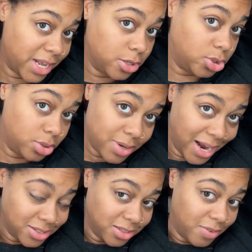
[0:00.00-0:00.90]
that you
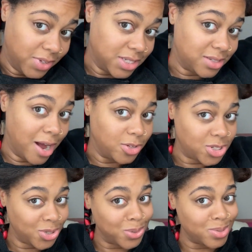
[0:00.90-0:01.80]
guys are loving this style
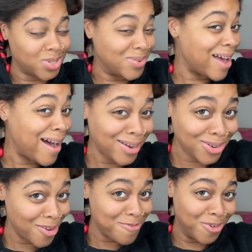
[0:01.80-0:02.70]
too. So now I can
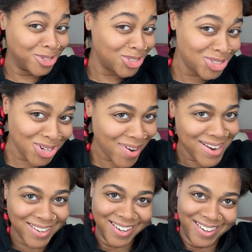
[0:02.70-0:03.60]
do a full
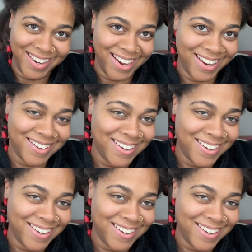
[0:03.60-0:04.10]
tutorial on it.